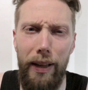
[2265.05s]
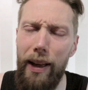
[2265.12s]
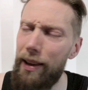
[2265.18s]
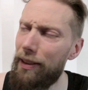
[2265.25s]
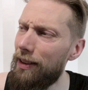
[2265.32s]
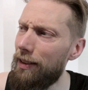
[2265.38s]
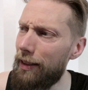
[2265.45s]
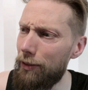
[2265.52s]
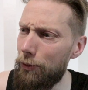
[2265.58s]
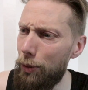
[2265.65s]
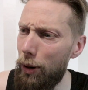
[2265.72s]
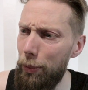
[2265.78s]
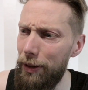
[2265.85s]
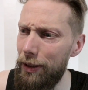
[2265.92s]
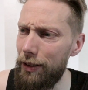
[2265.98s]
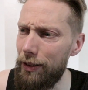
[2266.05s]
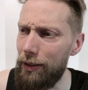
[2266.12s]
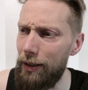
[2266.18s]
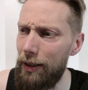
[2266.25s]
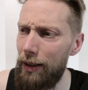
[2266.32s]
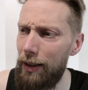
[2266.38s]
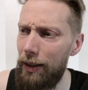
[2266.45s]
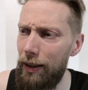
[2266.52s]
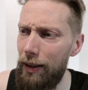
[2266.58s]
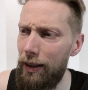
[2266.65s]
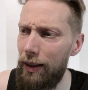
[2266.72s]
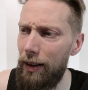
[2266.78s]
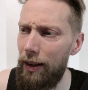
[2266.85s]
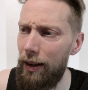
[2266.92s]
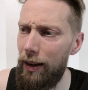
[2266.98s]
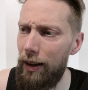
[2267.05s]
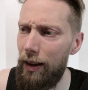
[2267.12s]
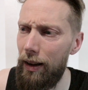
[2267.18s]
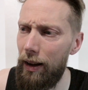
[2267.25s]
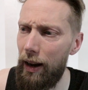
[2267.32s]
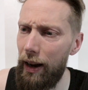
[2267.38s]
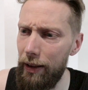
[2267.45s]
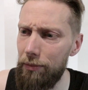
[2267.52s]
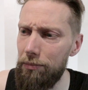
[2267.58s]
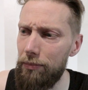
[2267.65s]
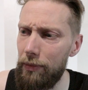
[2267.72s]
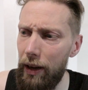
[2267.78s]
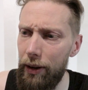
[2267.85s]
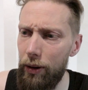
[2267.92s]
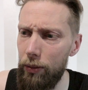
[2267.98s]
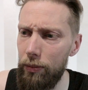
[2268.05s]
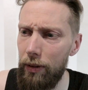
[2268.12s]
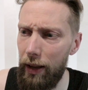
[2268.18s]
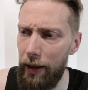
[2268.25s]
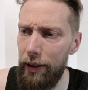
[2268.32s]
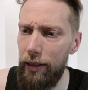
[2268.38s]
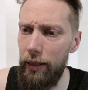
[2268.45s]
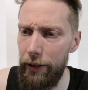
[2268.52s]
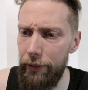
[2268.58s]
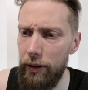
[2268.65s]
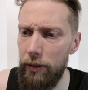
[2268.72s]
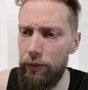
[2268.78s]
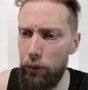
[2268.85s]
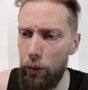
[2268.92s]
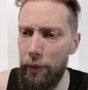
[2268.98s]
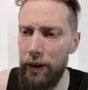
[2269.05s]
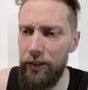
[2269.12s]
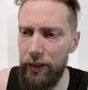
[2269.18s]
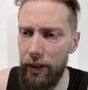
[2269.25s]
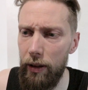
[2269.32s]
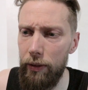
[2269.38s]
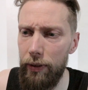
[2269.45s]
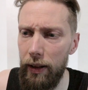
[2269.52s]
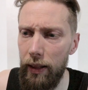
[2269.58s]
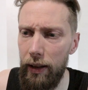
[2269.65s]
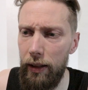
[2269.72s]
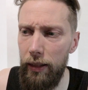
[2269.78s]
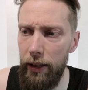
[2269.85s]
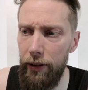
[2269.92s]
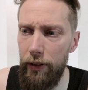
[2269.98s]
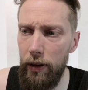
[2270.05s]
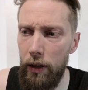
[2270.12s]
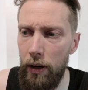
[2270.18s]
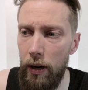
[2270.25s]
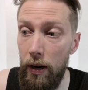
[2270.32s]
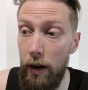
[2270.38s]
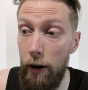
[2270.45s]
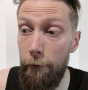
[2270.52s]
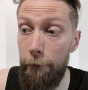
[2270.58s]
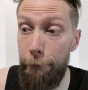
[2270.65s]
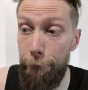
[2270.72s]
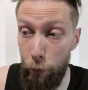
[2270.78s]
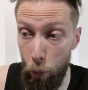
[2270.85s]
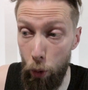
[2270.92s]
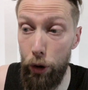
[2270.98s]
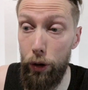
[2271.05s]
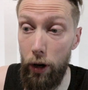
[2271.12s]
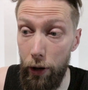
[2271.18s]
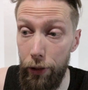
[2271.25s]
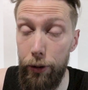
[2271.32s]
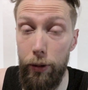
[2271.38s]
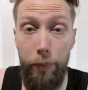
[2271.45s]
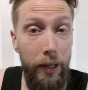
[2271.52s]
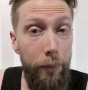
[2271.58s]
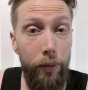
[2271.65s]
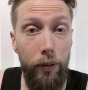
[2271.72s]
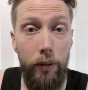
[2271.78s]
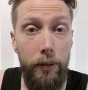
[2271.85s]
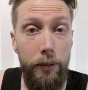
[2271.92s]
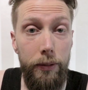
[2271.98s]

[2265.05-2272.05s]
I think that's probably it. I, I don't like living for myself. I like living for other people.